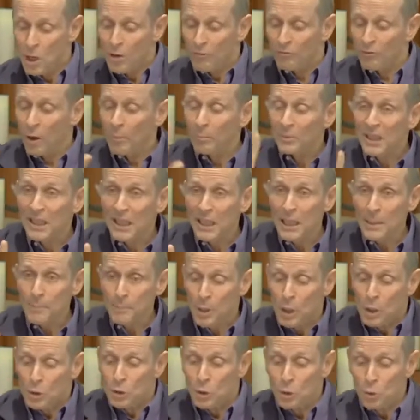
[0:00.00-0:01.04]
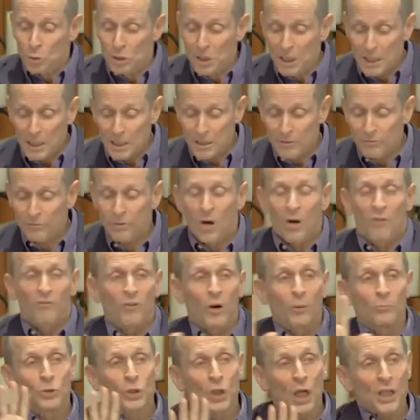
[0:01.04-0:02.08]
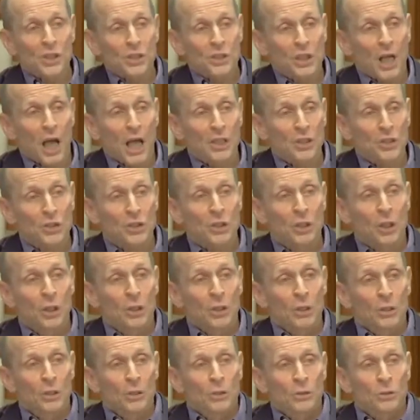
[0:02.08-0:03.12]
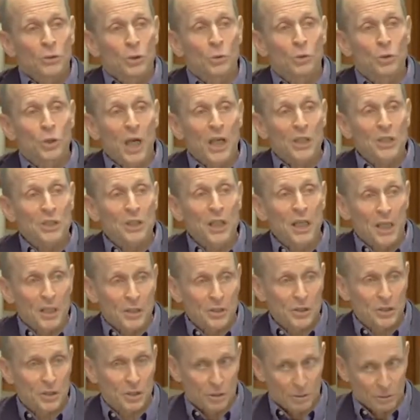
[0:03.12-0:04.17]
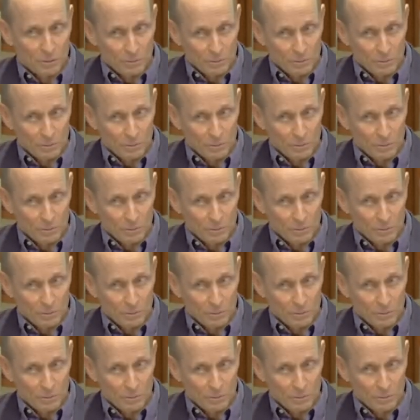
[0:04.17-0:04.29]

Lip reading: from keep to give, from just us to justice.